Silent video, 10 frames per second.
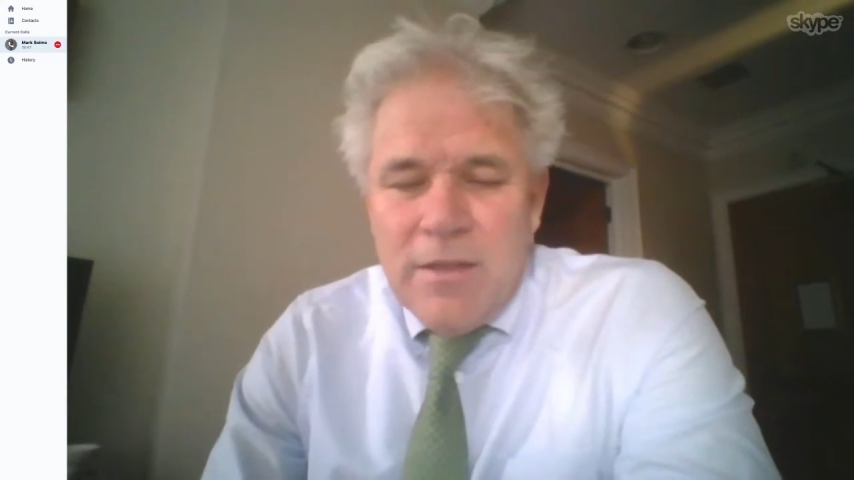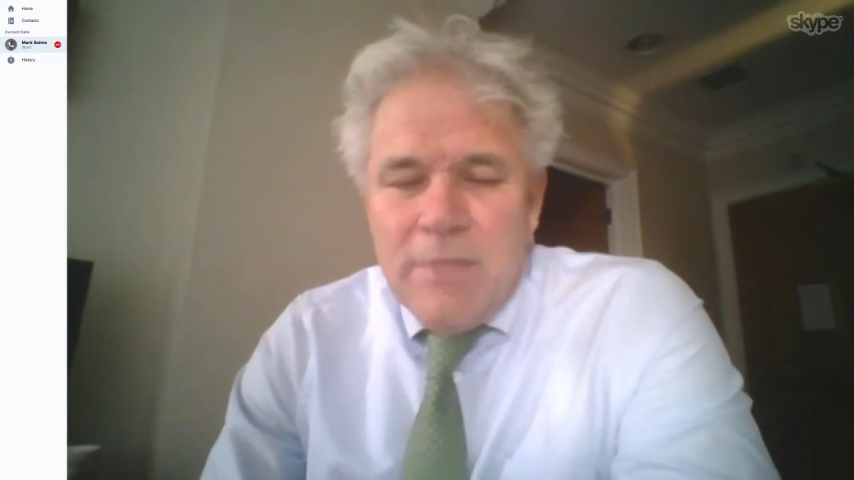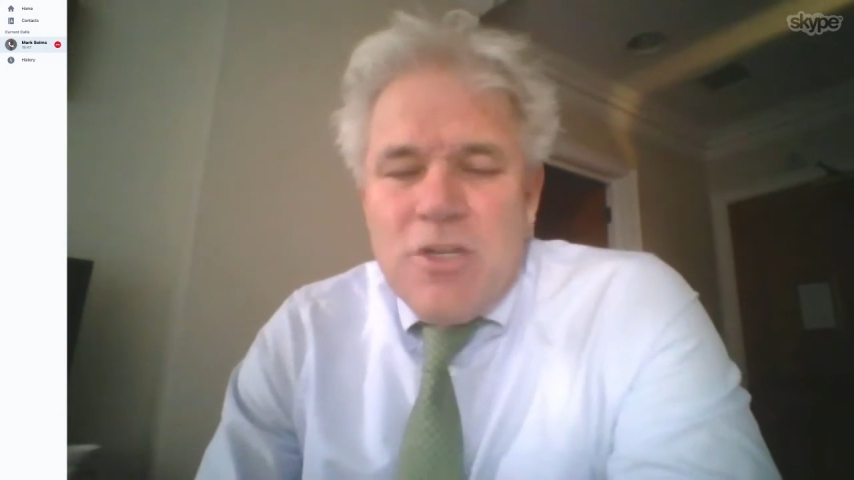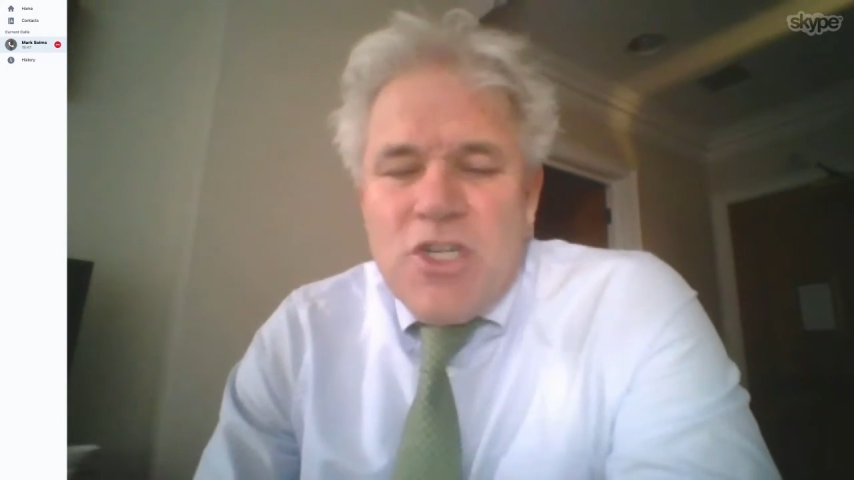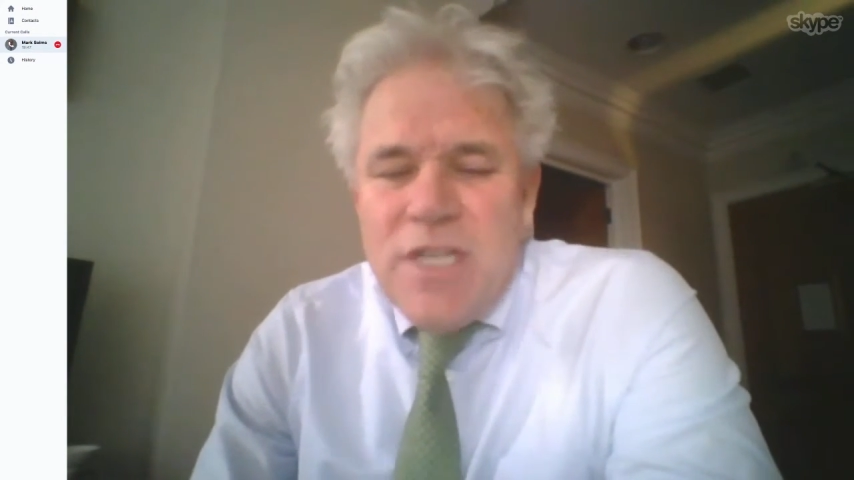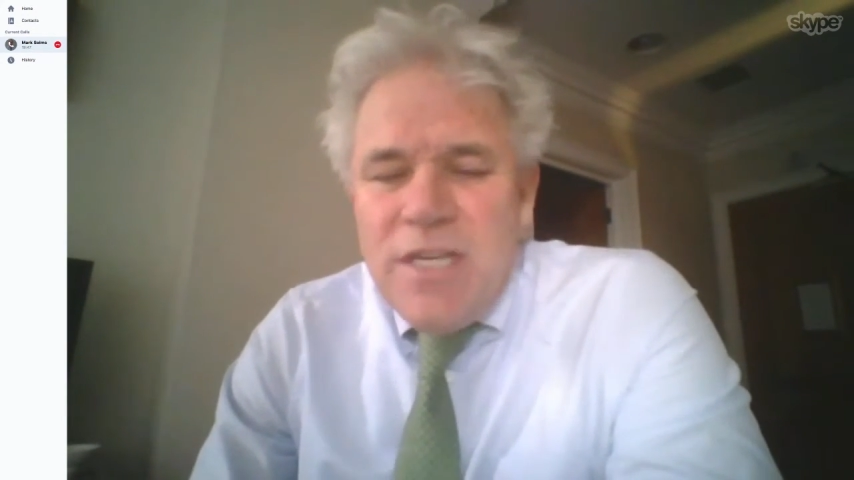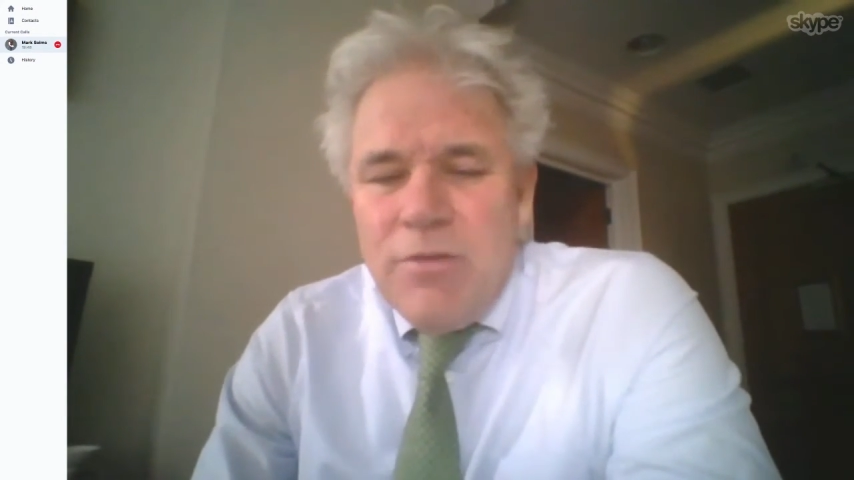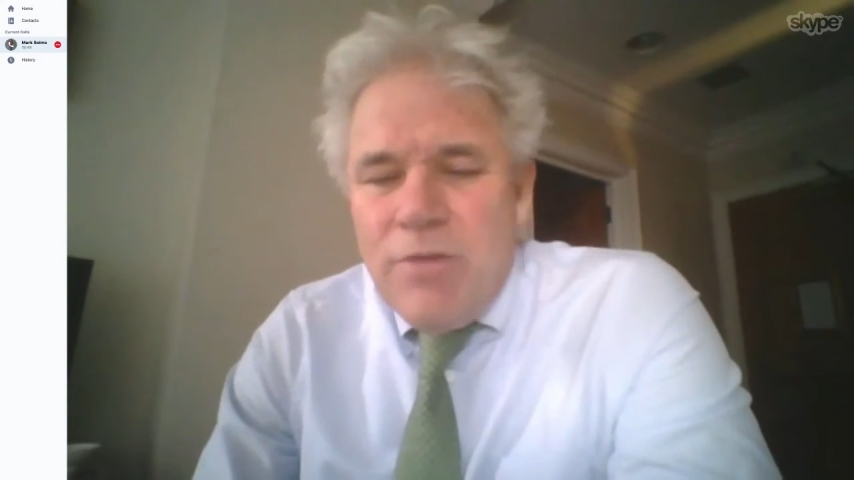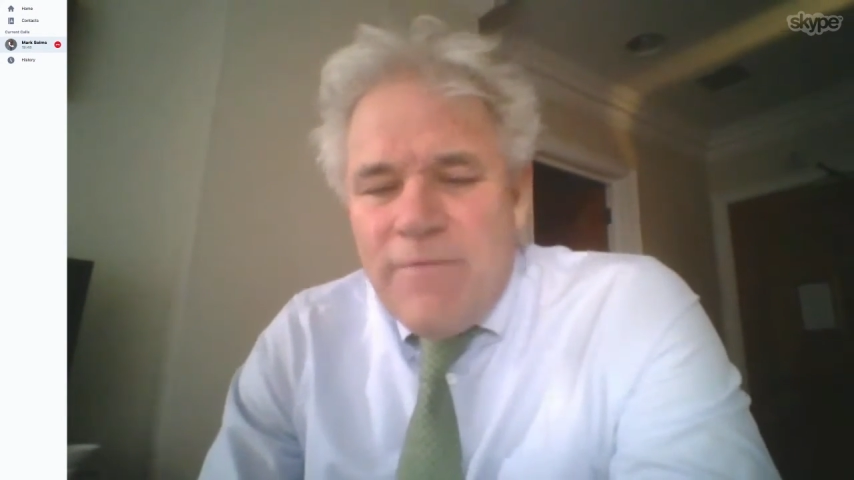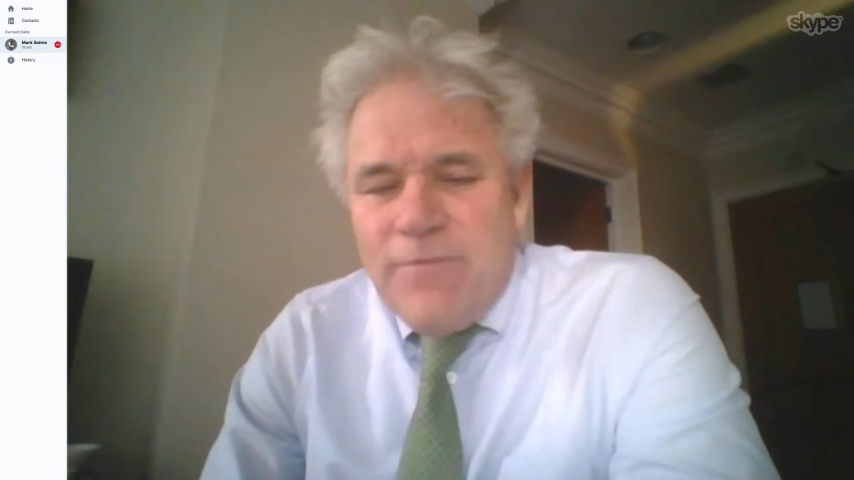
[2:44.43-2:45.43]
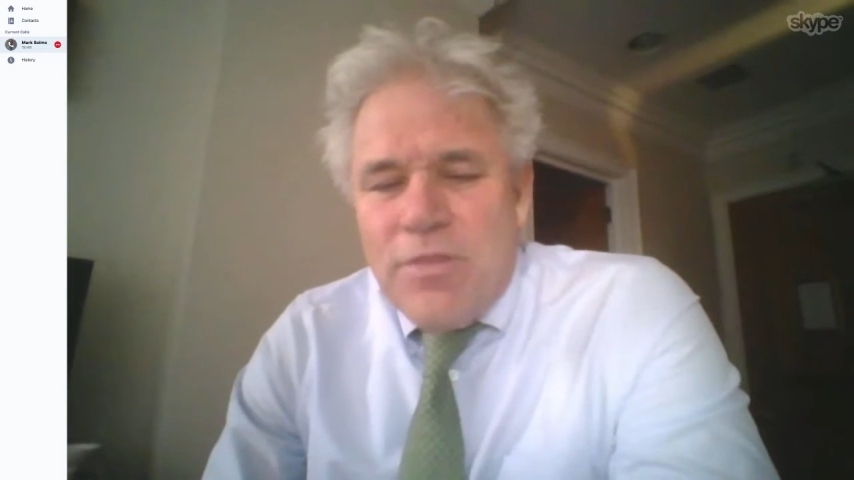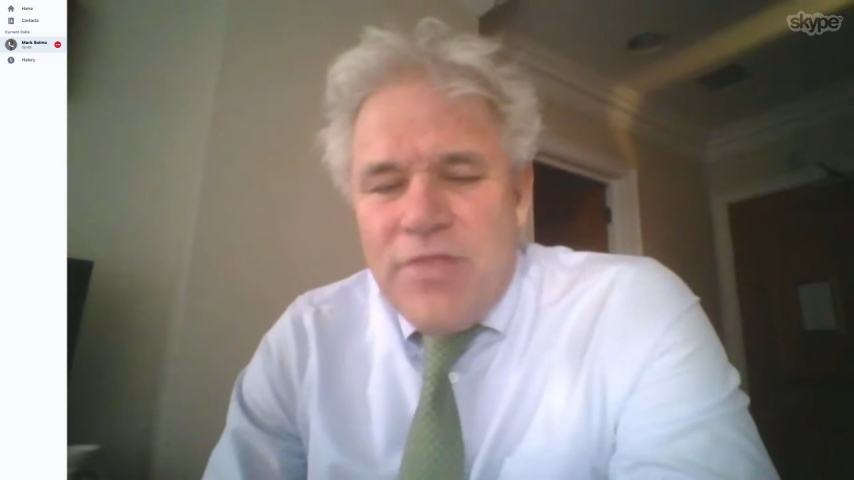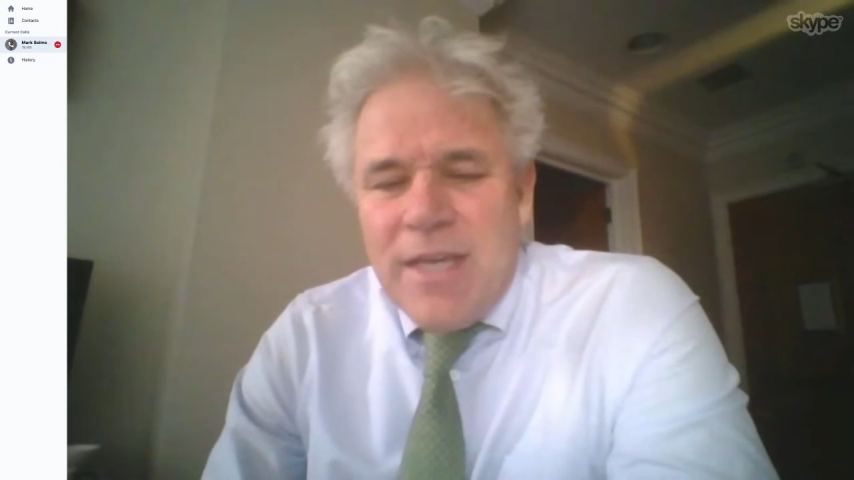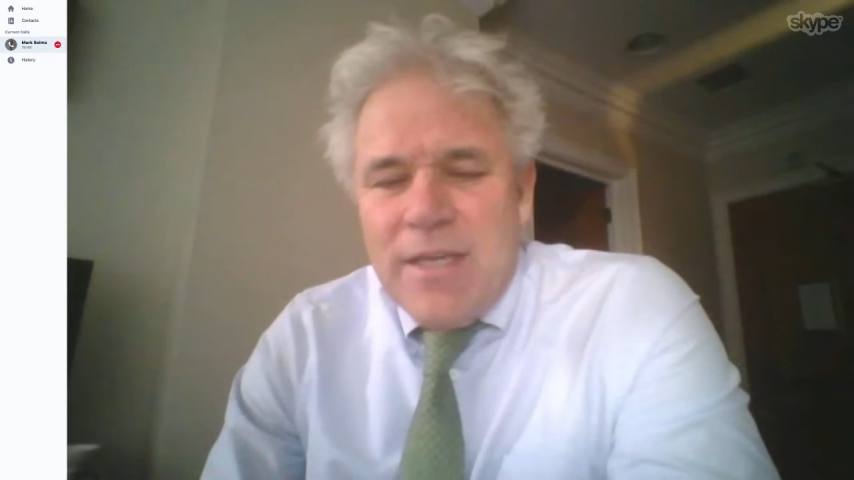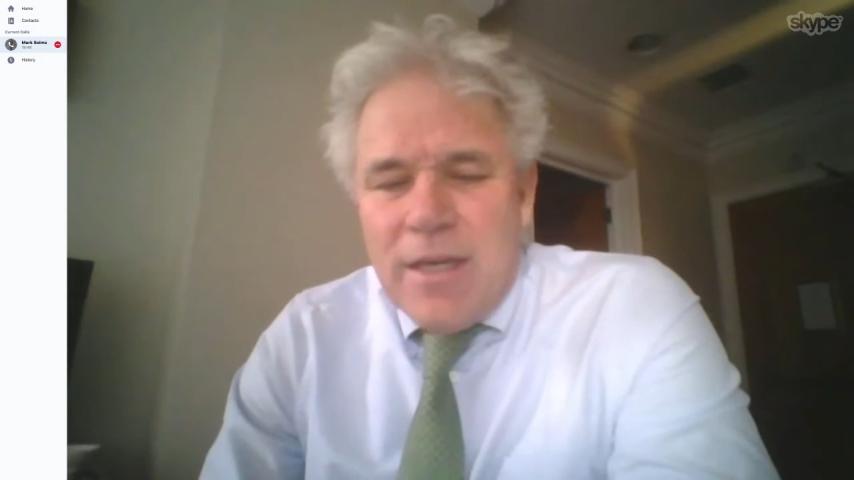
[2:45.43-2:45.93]
the machinery for
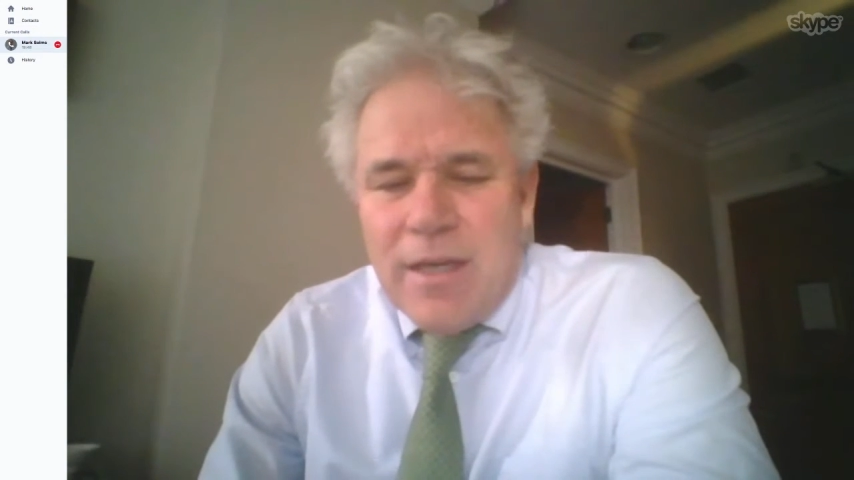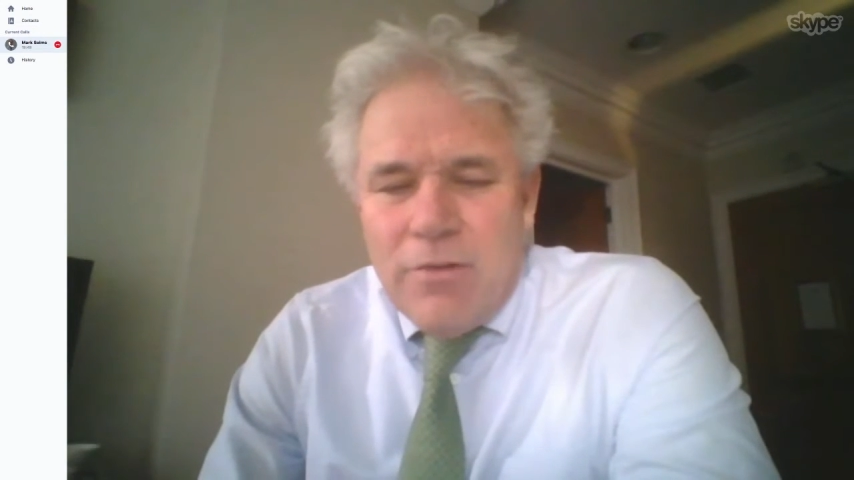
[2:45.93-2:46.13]
thinking